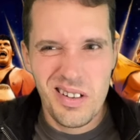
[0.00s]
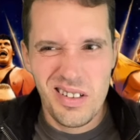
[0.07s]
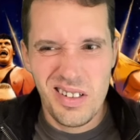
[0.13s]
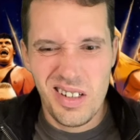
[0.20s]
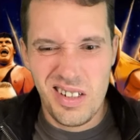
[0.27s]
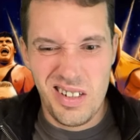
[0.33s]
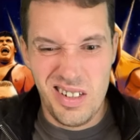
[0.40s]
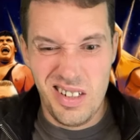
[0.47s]

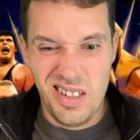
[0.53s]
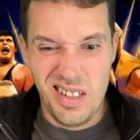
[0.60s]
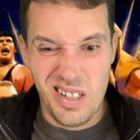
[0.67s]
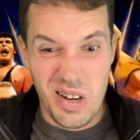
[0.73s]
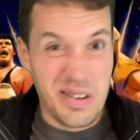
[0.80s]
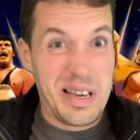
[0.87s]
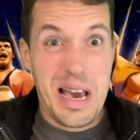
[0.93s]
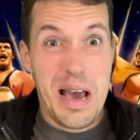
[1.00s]
Just
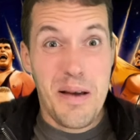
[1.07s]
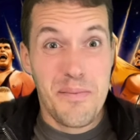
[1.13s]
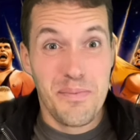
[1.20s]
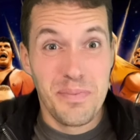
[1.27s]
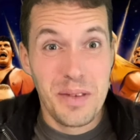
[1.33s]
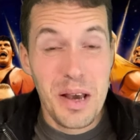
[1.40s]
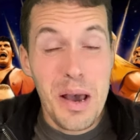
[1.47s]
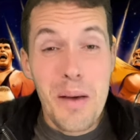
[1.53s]
don't care.
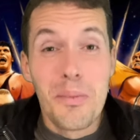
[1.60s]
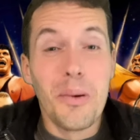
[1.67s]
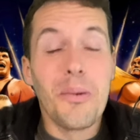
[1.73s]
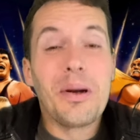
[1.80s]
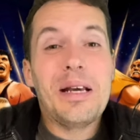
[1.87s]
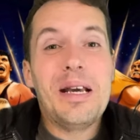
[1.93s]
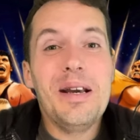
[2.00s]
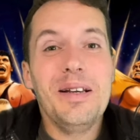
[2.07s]
But
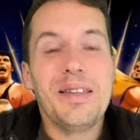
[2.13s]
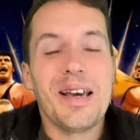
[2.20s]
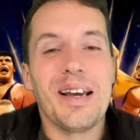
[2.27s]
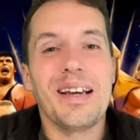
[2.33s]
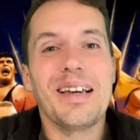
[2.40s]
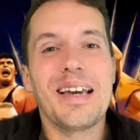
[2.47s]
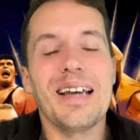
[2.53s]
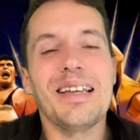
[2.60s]
what do you
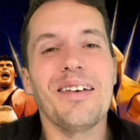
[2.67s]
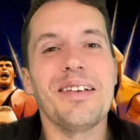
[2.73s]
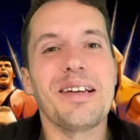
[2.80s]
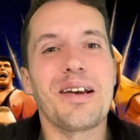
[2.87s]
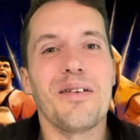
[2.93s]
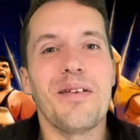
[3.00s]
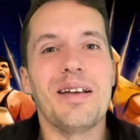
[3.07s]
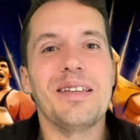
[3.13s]
think? Get down in the
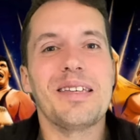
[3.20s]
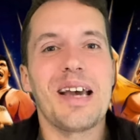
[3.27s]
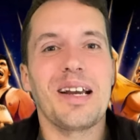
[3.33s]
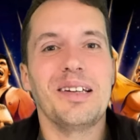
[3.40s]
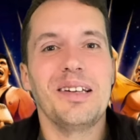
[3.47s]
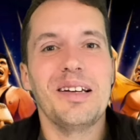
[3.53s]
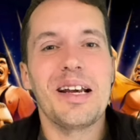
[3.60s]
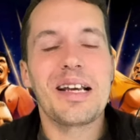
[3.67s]
comment
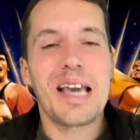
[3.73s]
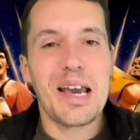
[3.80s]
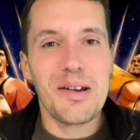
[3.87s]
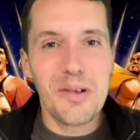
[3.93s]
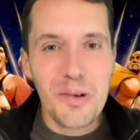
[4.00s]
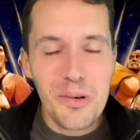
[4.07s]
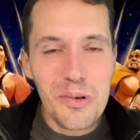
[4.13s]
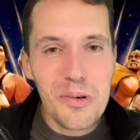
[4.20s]
section. Again,
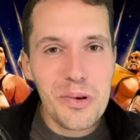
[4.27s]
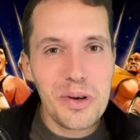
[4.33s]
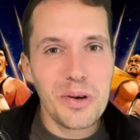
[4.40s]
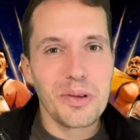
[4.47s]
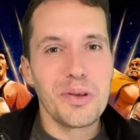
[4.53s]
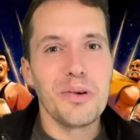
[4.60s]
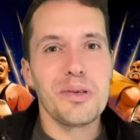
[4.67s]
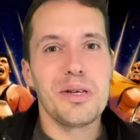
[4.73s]
all your
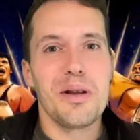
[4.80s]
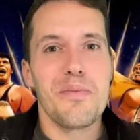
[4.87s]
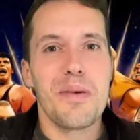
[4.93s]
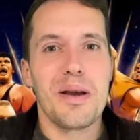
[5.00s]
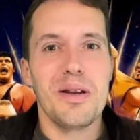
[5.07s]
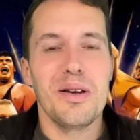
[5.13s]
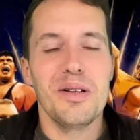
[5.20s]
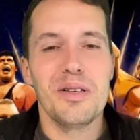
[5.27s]
thoughts and
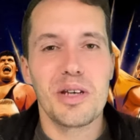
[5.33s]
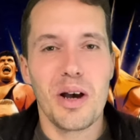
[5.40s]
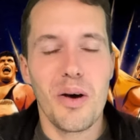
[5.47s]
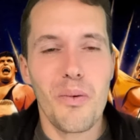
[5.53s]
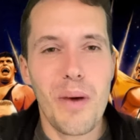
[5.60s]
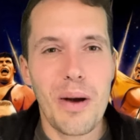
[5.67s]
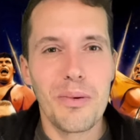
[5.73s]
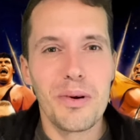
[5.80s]
opinions are
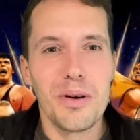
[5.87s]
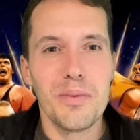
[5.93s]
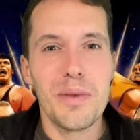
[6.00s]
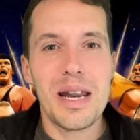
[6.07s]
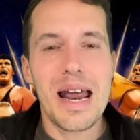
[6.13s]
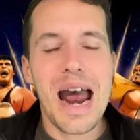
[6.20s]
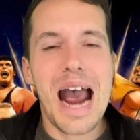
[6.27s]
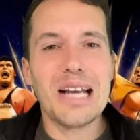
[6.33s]
welcome.
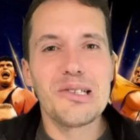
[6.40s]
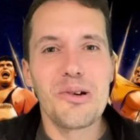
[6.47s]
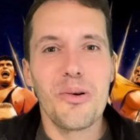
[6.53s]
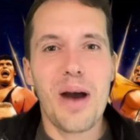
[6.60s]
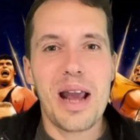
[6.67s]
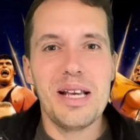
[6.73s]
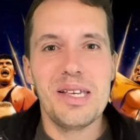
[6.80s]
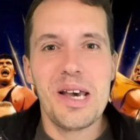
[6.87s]
And as
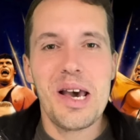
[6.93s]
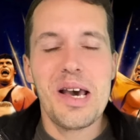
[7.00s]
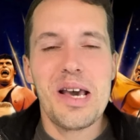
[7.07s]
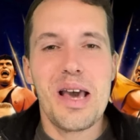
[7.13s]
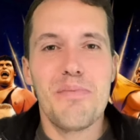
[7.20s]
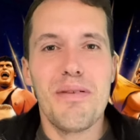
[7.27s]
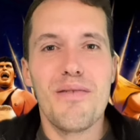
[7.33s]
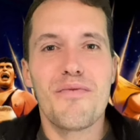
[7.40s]
always,
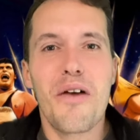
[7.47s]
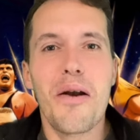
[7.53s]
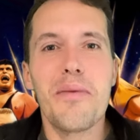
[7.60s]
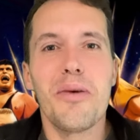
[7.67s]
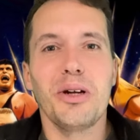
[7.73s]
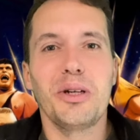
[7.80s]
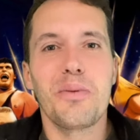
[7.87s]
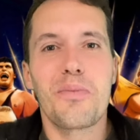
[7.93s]
it'd be very
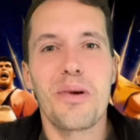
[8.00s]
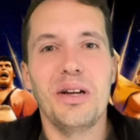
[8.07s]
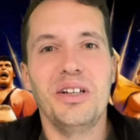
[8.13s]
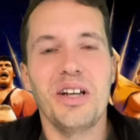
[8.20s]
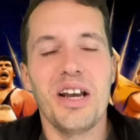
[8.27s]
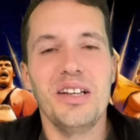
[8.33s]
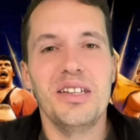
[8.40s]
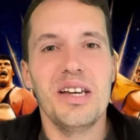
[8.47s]
much
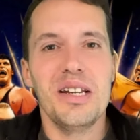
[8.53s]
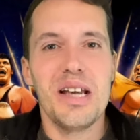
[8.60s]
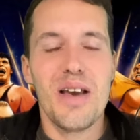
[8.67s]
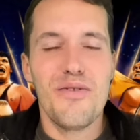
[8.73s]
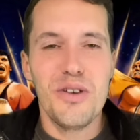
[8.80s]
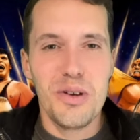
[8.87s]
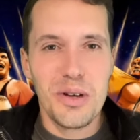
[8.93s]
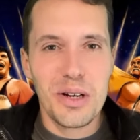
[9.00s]
appreciated
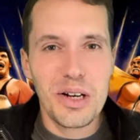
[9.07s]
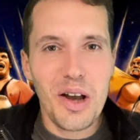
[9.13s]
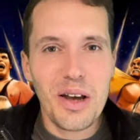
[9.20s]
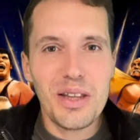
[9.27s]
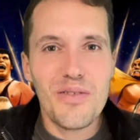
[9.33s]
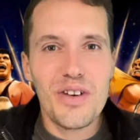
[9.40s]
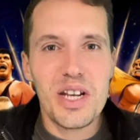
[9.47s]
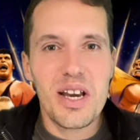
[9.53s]
if you could
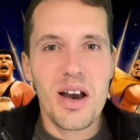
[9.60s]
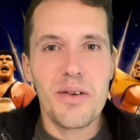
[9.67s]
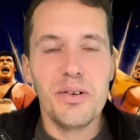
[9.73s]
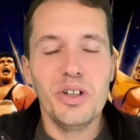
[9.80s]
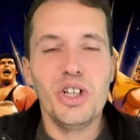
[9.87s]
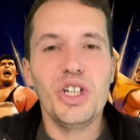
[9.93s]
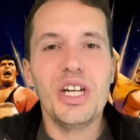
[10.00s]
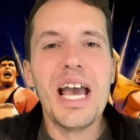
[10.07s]
like the video,
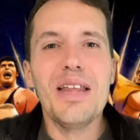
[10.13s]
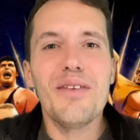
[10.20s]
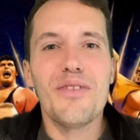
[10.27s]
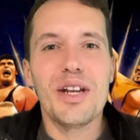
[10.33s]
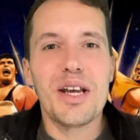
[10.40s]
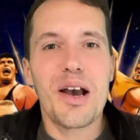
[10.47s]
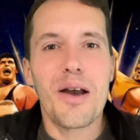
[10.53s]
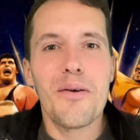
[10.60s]
share the
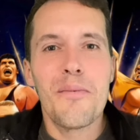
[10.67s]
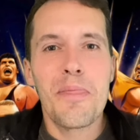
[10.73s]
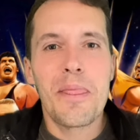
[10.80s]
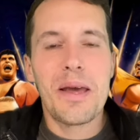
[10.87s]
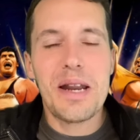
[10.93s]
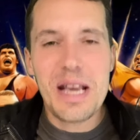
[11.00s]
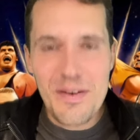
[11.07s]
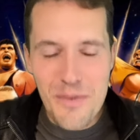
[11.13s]
video,
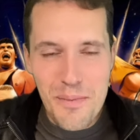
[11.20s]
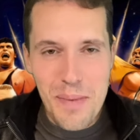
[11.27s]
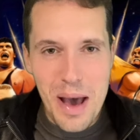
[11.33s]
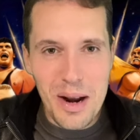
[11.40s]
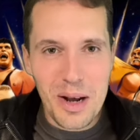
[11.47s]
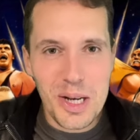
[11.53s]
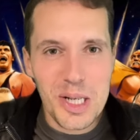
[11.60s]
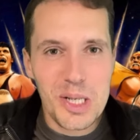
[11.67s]
and even
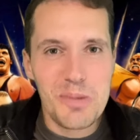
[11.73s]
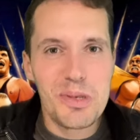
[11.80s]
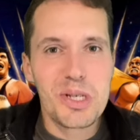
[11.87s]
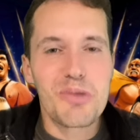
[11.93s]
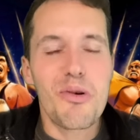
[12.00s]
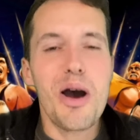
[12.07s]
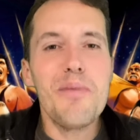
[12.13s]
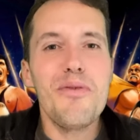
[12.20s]
better,
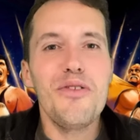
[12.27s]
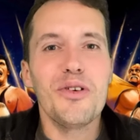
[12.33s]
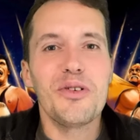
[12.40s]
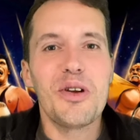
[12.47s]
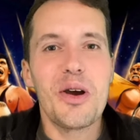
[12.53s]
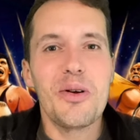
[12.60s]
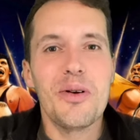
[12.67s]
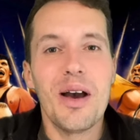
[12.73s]
subscribe if you're
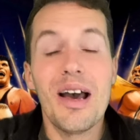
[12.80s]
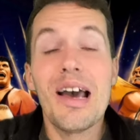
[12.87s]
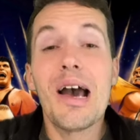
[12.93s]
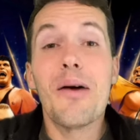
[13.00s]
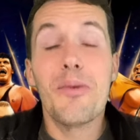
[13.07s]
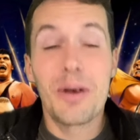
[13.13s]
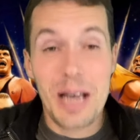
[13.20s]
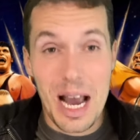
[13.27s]
new. And
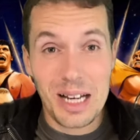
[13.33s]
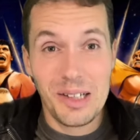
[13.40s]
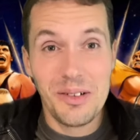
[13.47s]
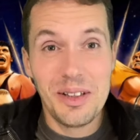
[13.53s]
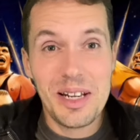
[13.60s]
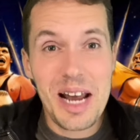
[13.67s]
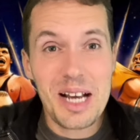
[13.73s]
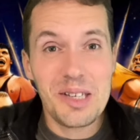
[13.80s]
we'll catch you in
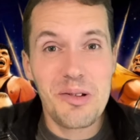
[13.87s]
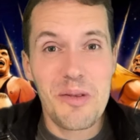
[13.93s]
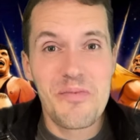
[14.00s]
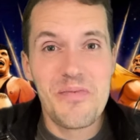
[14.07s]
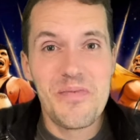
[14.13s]
the next one.